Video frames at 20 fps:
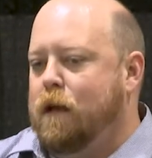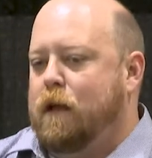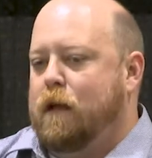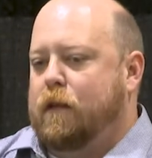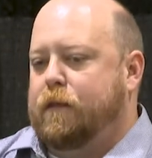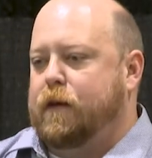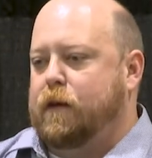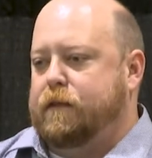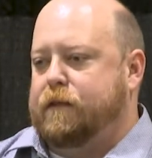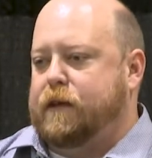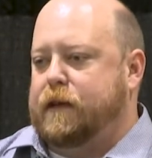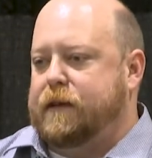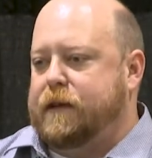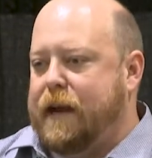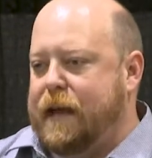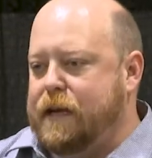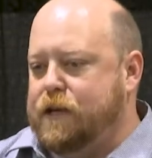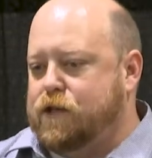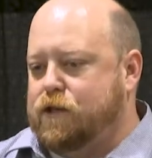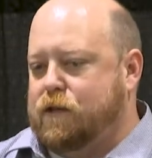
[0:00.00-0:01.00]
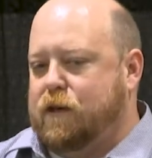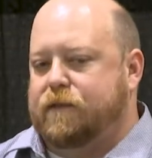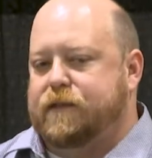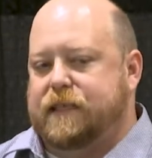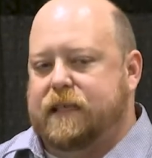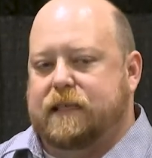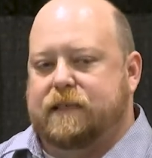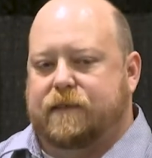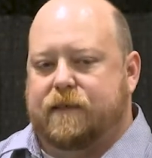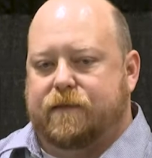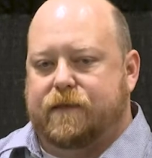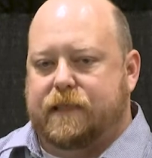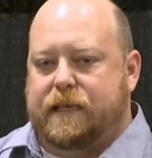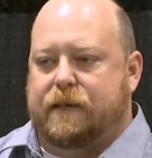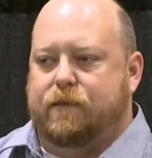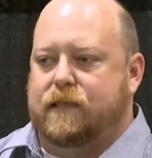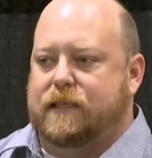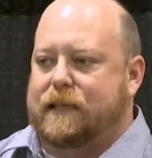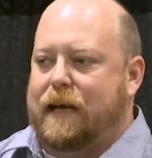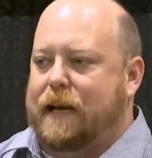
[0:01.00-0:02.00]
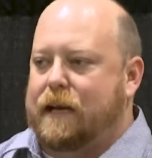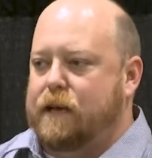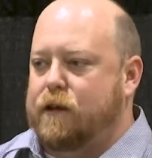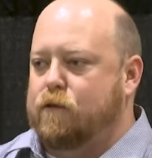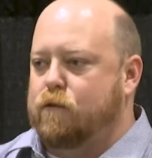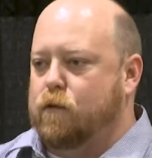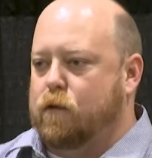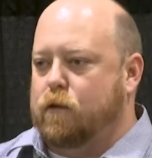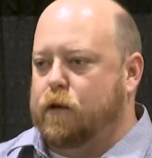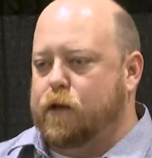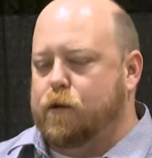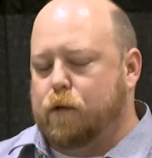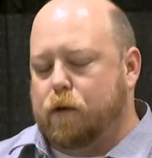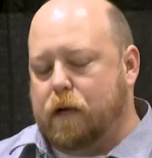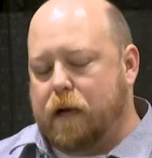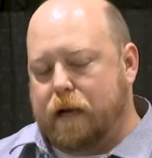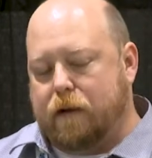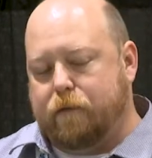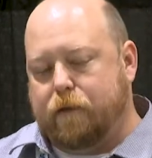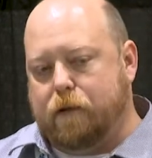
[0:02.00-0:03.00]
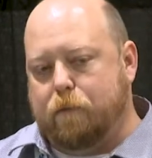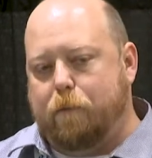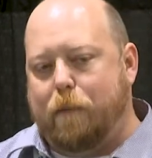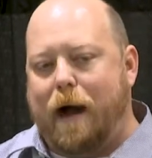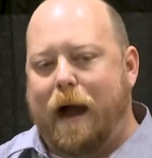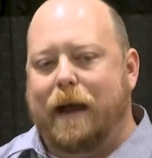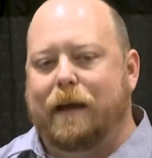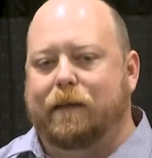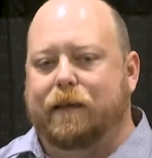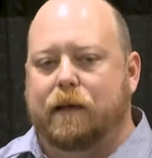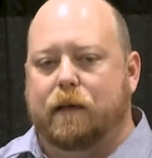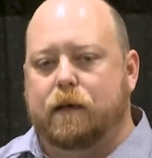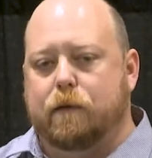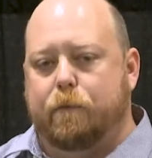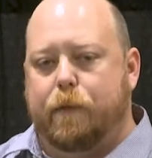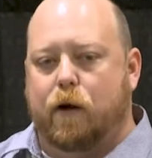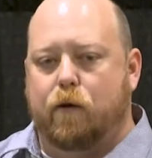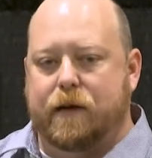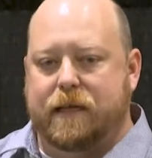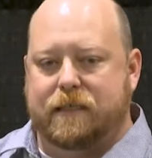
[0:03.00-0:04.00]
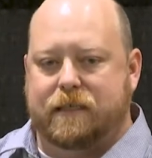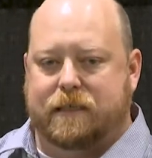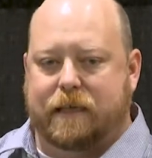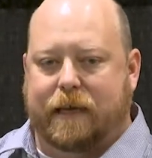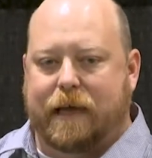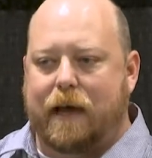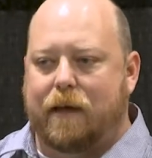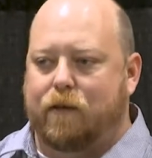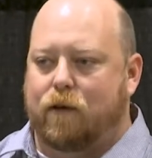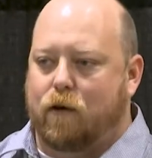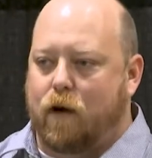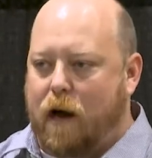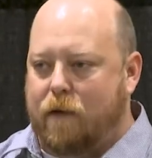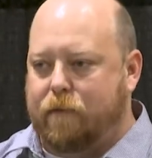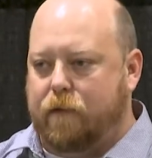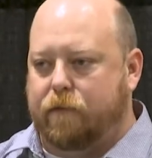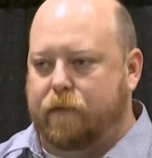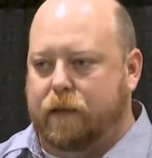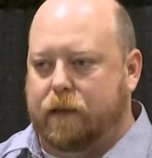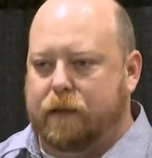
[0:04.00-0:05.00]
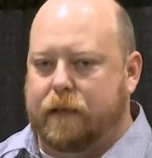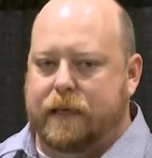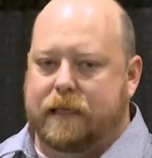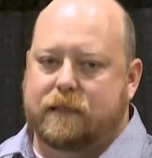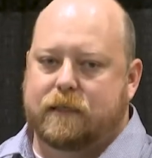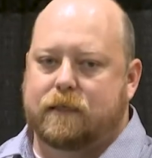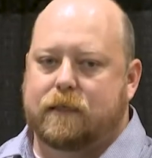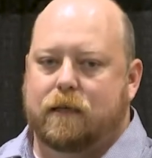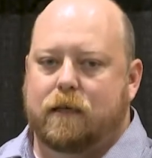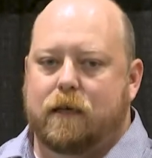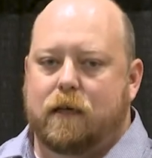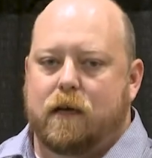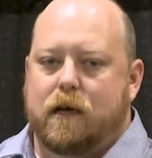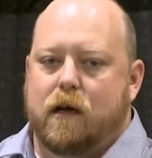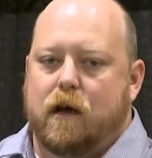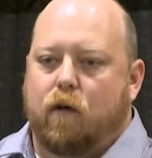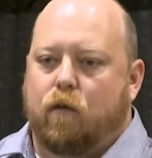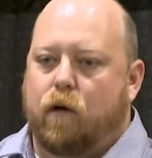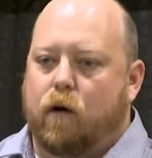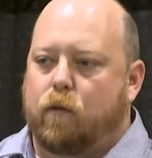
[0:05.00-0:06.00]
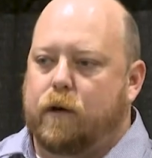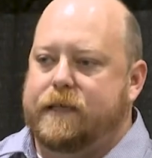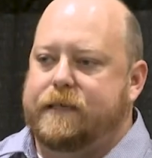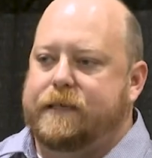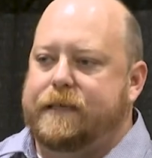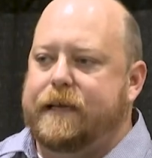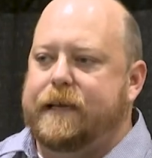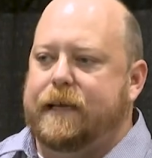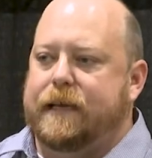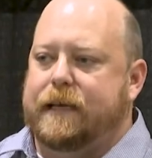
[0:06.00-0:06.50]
The nature of CSfC was that you were kind of compiling components together off of a list. Well, what didn't